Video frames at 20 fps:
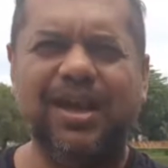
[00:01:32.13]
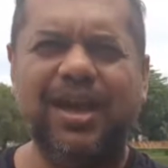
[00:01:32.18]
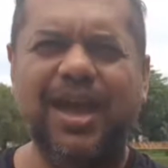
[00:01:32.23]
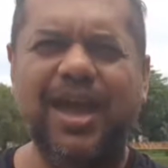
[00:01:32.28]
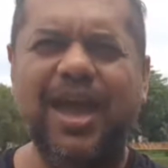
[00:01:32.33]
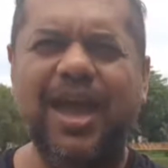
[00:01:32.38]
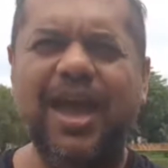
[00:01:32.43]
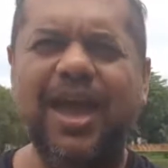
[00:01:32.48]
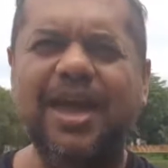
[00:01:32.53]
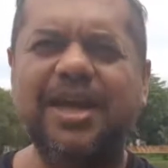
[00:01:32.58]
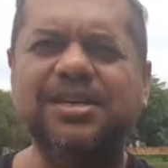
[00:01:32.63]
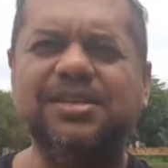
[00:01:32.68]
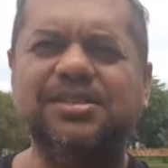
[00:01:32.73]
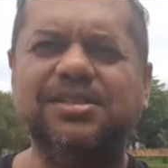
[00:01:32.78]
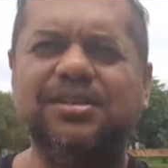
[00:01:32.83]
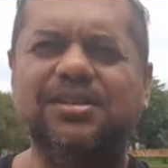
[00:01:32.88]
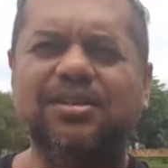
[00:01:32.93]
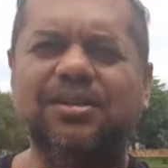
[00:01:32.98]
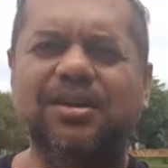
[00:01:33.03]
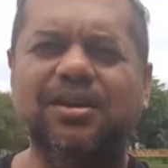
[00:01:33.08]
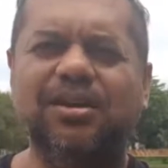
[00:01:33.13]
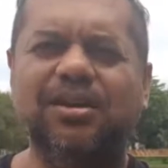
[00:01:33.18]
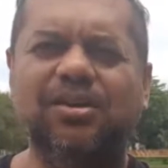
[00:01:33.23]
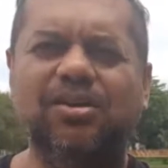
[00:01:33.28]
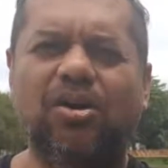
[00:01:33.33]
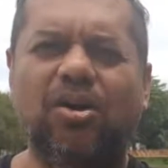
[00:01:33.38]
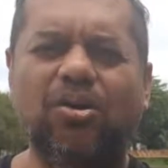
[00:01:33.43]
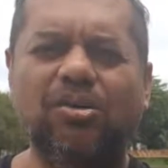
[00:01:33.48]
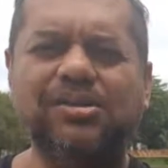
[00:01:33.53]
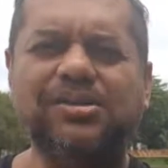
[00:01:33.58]
And
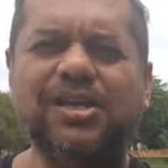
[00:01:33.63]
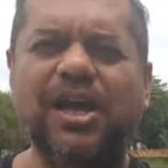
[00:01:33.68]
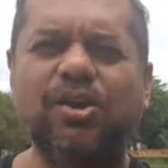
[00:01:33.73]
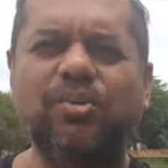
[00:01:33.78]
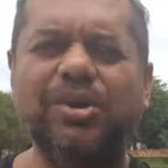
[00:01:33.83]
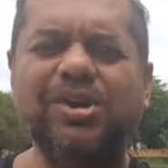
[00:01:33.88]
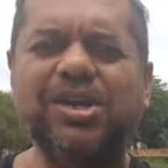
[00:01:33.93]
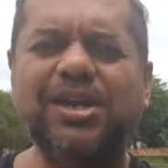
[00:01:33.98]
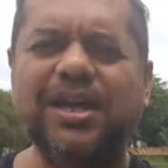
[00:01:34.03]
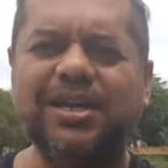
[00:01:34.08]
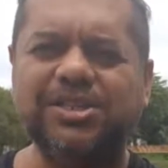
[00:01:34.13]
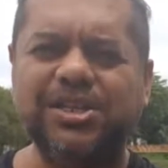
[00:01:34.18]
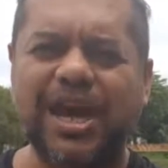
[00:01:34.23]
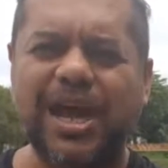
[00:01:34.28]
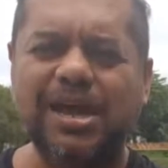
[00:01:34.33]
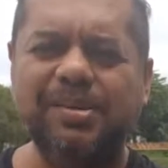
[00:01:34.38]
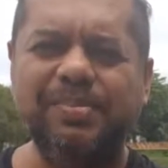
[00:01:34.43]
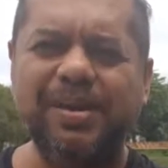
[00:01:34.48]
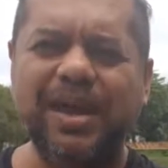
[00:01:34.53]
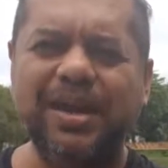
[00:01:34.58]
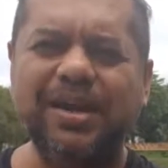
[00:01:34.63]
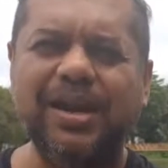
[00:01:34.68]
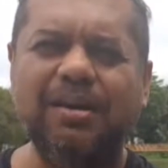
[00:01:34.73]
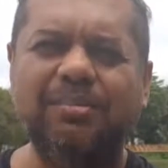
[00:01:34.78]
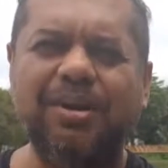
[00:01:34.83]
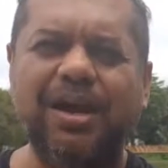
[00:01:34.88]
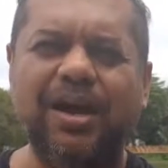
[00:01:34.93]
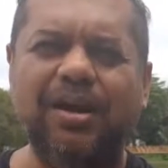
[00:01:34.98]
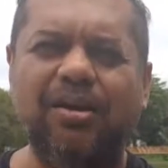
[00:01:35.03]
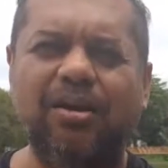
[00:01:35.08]
also, when you get your ABN
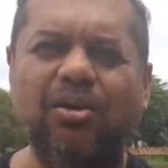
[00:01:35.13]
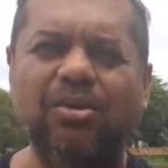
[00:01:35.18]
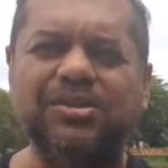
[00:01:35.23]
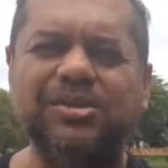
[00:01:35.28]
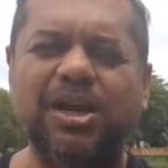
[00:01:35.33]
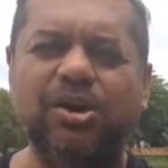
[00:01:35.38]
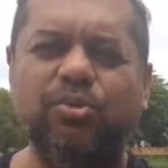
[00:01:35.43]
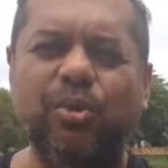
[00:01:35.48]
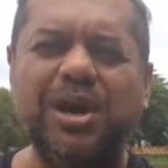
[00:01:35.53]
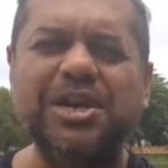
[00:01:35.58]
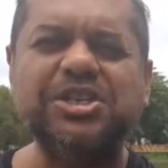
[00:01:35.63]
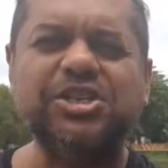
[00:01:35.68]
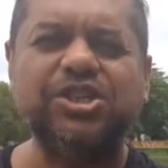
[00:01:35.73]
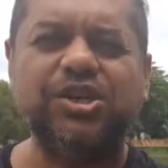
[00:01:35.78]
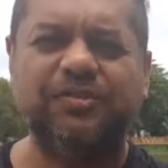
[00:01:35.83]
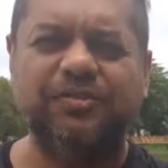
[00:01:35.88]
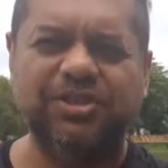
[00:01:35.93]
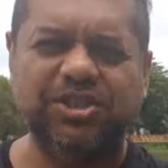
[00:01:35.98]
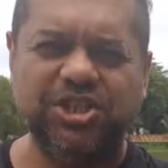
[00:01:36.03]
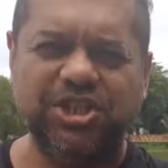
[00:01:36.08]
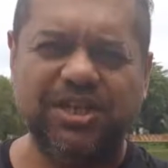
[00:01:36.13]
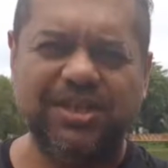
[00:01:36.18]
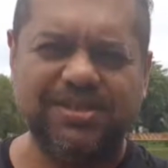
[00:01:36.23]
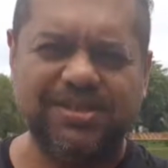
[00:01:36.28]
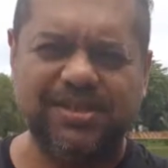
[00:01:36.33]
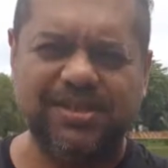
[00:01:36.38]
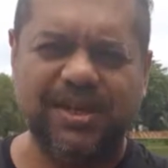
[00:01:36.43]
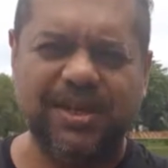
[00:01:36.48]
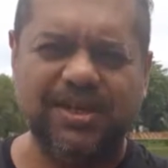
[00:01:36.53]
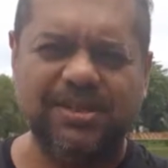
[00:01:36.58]
number, also register for
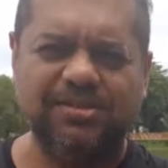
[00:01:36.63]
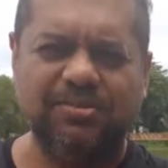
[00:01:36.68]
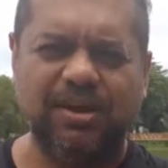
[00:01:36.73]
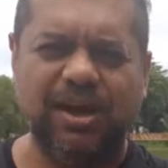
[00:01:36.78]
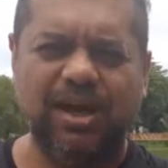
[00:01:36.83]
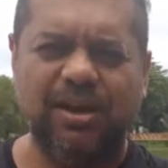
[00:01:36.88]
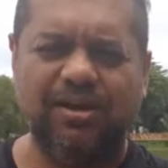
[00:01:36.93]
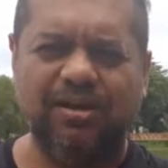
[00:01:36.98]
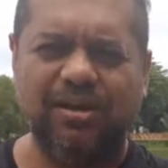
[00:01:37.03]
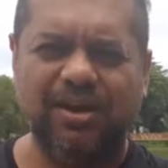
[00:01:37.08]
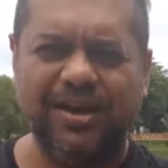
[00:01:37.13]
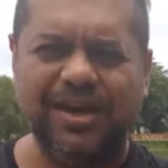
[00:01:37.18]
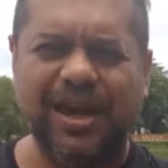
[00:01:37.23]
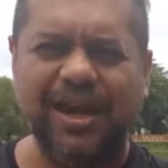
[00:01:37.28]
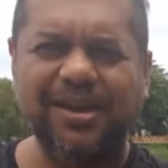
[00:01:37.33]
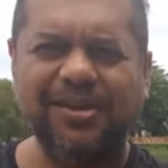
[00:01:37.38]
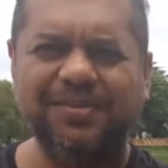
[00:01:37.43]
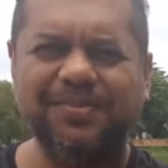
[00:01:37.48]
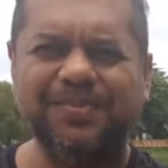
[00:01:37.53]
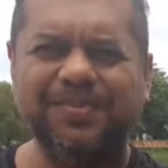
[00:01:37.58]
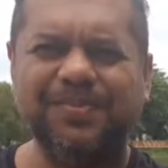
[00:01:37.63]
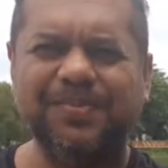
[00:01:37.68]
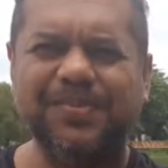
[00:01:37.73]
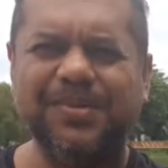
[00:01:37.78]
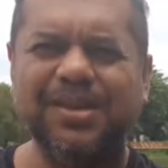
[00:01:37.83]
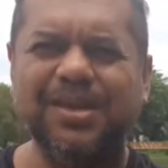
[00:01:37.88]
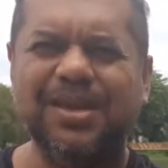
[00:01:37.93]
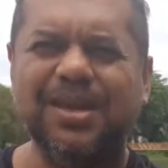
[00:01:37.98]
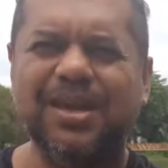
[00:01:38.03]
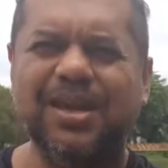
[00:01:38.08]
GST as well, okay?
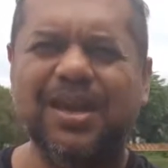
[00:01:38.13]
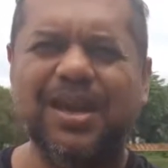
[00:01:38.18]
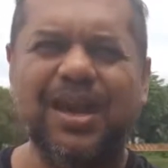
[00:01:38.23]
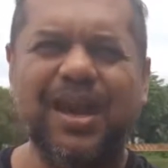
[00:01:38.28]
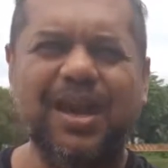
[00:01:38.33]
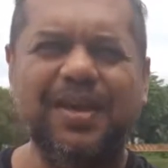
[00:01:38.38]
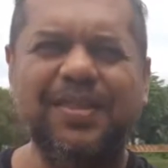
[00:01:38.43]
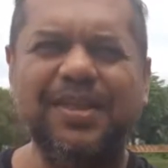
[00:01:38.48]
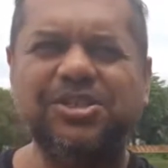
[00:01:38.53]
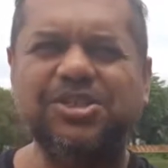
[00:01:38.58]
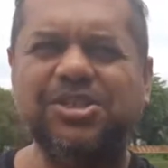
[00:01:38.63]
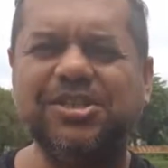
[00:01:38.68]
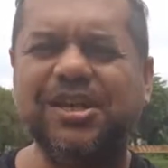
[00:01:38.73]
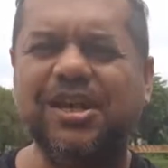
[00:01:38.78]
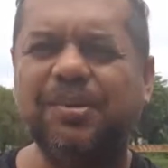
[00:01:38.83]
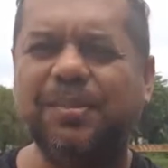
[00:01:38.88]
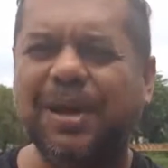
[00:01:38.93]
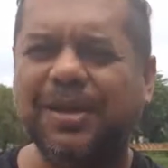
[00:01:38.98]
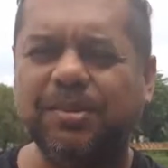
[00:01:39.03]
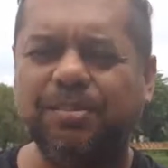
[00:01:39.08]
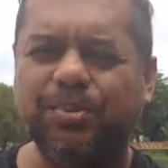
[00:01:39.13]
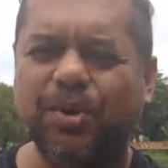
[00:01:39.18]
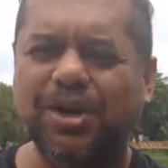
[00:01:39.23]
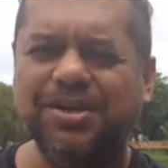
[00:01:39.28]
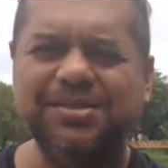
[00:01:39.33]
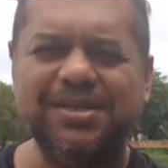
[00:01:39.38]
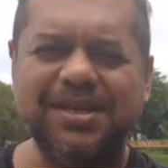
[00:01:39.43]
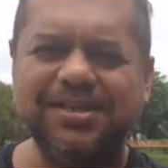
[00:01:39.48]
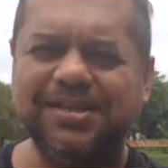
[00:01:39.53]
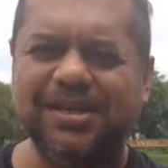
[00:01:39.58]
And that's just gonna make the
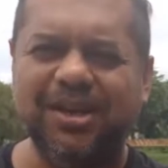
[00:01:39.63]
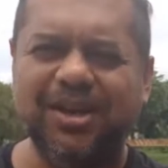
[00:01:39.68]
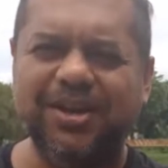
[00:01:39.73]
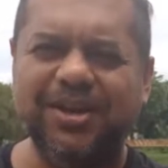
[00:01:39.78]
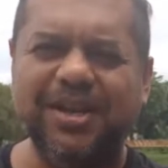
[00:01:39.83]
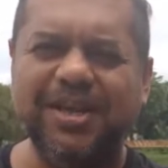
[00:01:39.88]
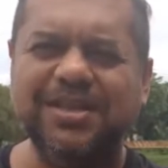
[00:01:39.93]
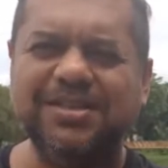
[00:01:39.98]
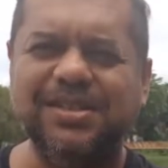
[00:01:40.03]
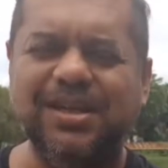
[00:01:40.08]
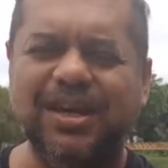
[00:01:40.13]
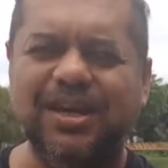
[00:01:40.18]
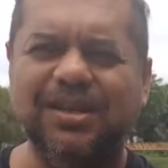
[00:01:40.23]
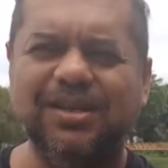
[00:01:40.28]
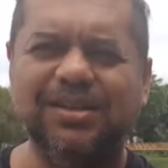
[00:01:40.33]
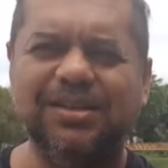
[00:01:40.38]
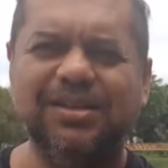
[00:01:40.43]
process a lot easier.